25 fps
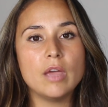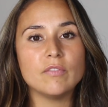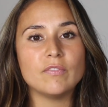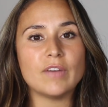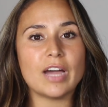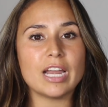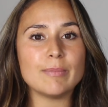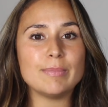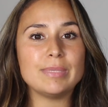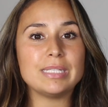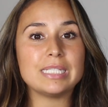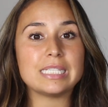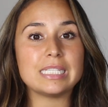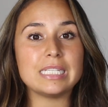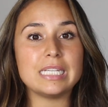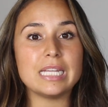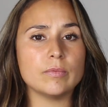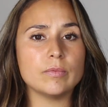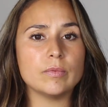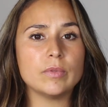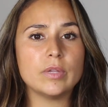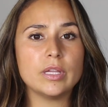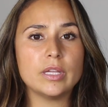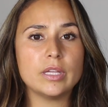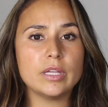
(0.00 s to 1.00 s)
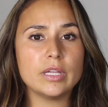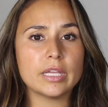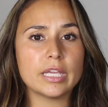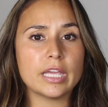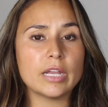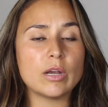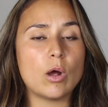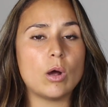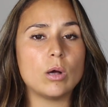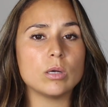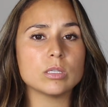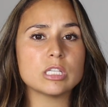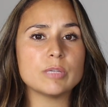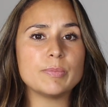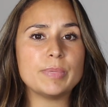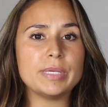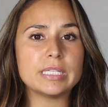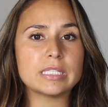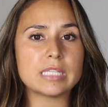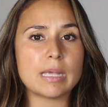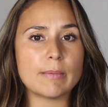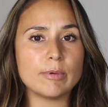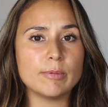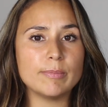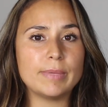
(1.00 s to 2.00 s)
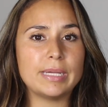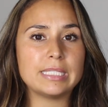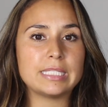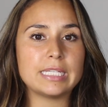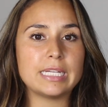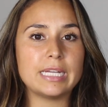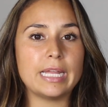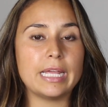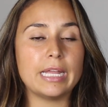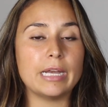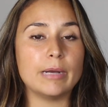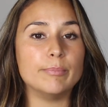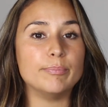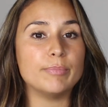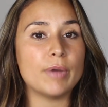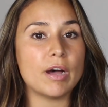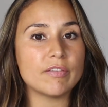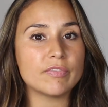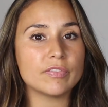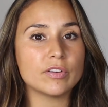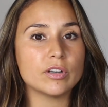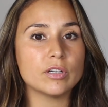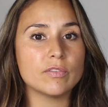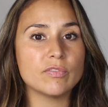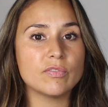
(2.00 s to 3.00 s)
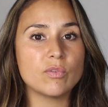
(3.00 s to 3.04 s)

Vitamin C can also be supplemented in a buffered